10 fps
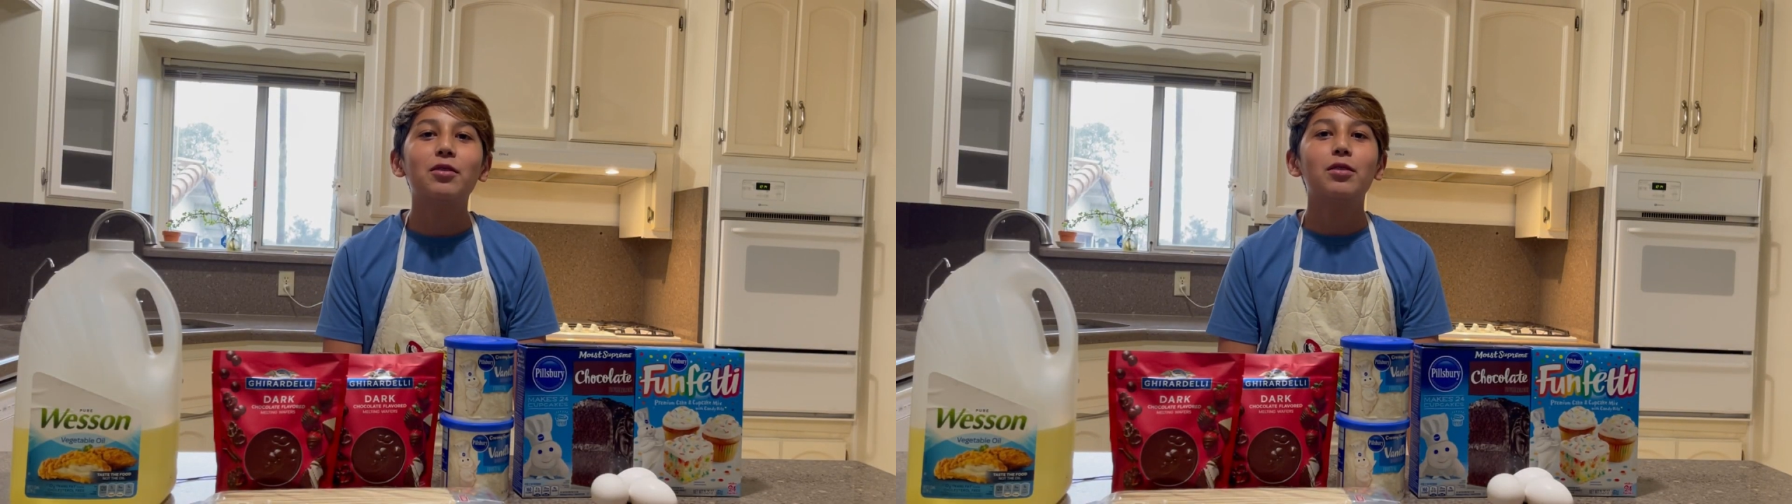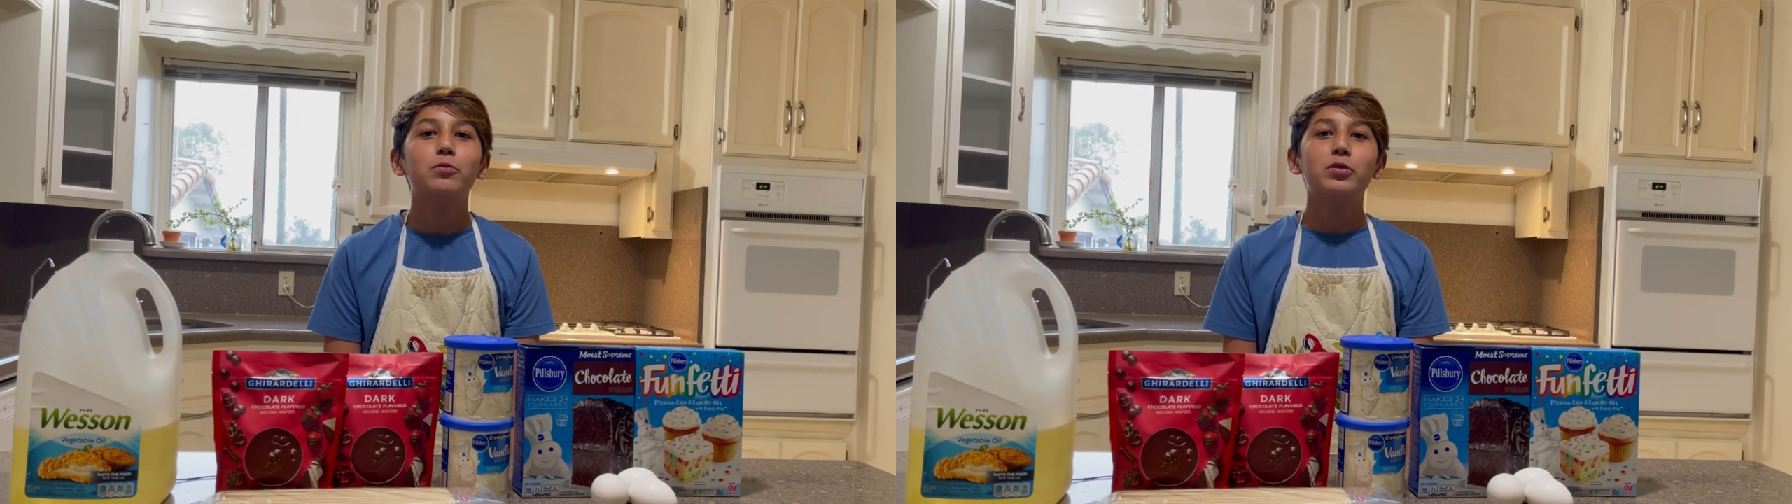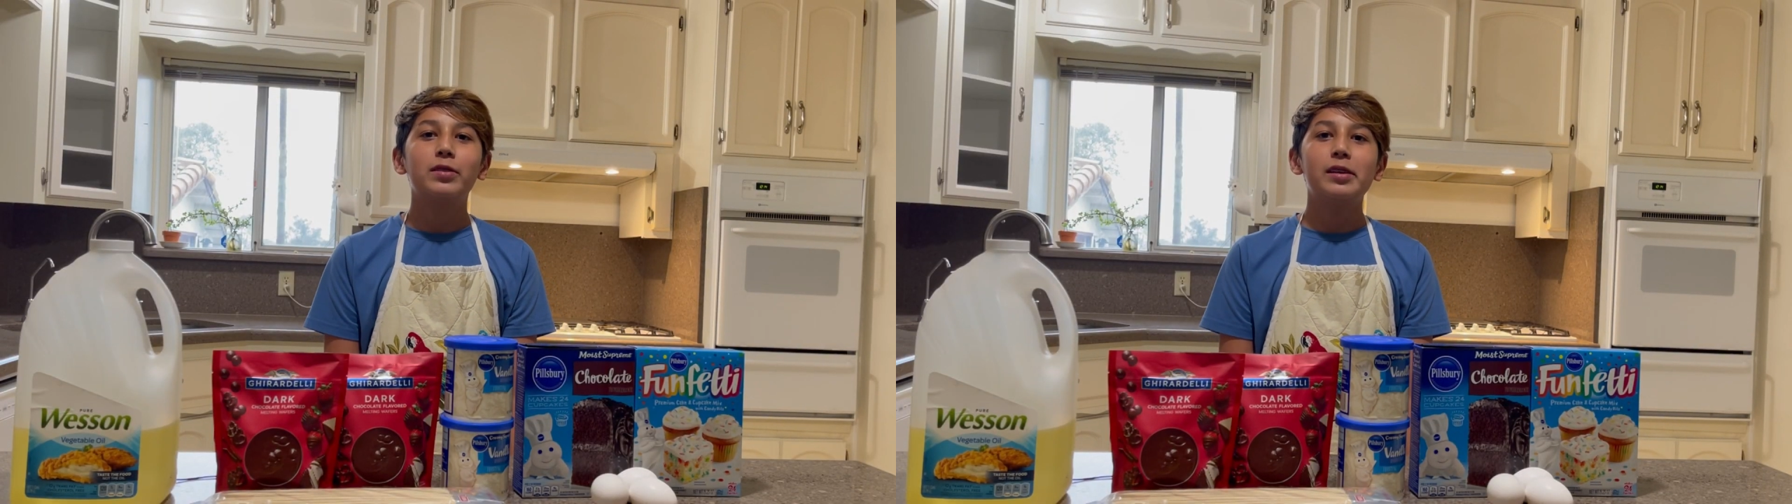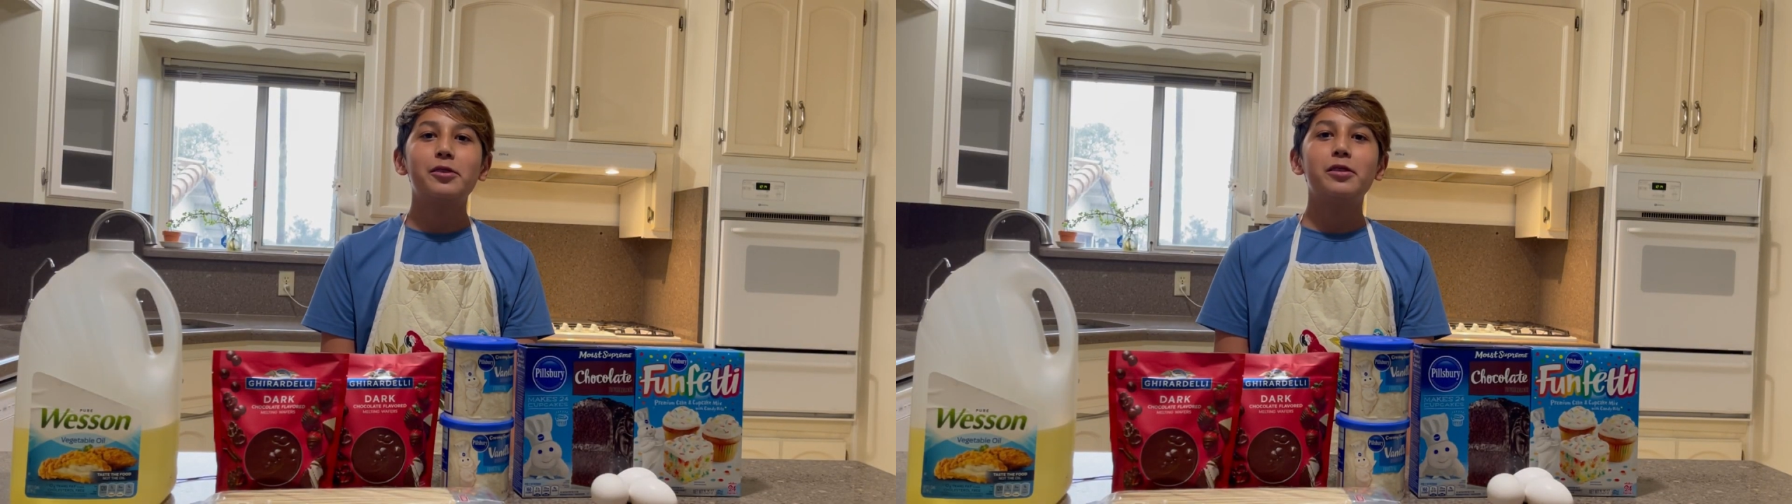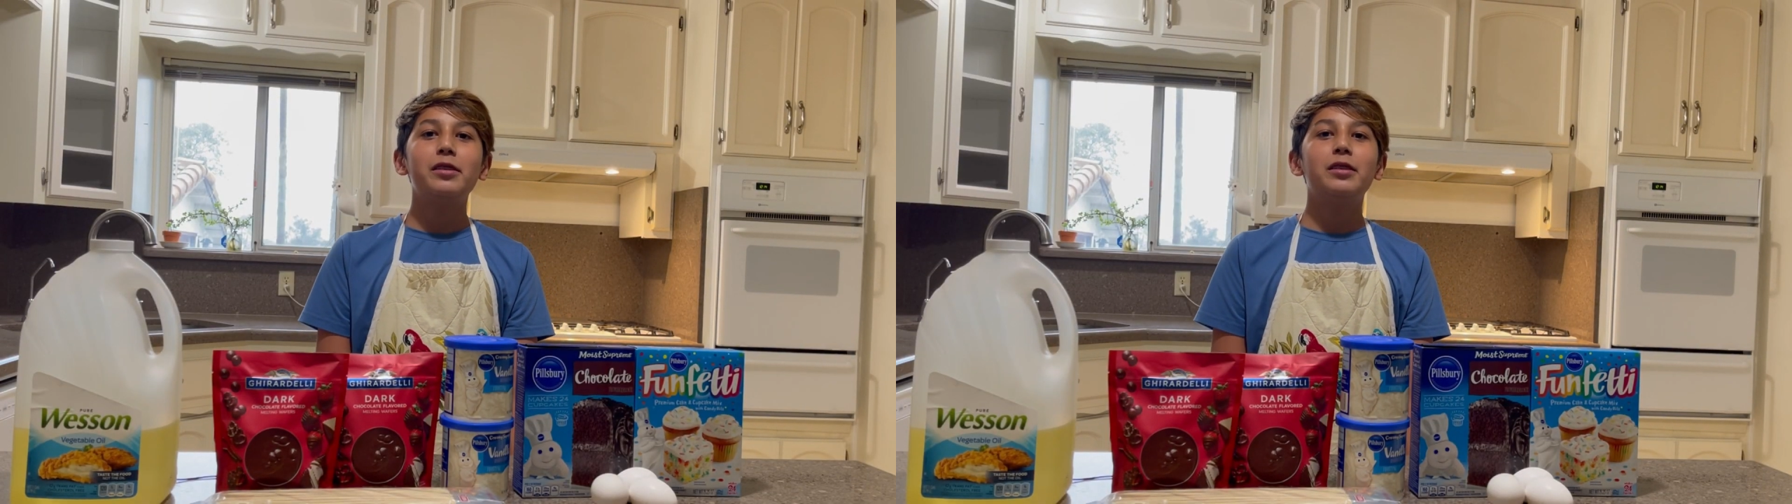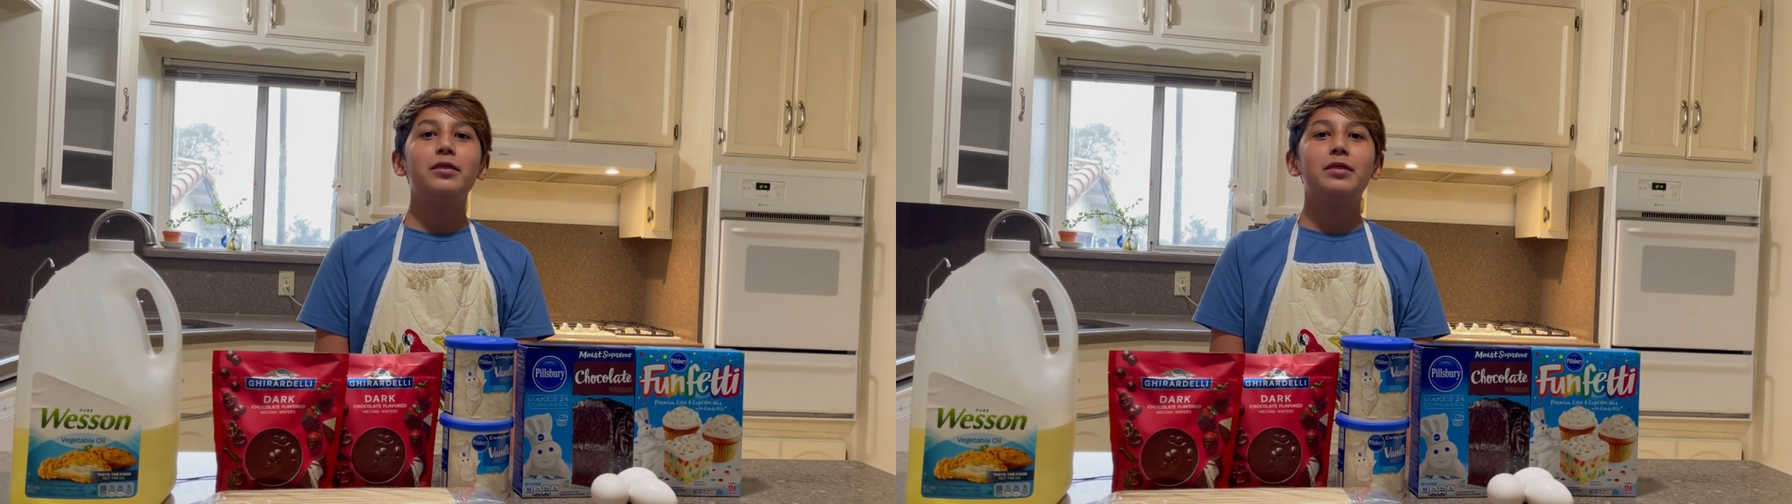Grandma's kitchen and